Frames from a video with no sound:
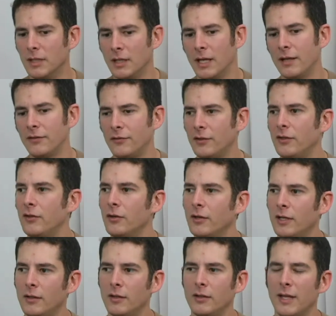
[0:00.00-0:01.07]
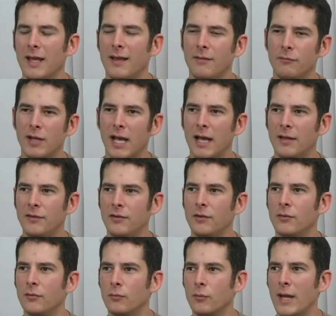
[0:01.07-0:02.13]
a lot of security. You have guys
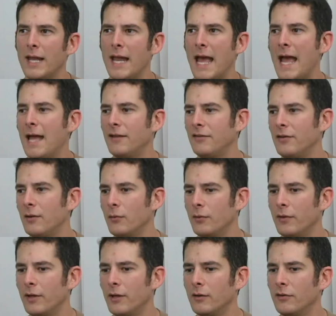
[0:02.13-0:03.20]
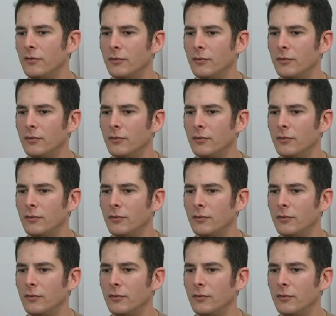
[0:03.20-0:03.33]
in red hats that were there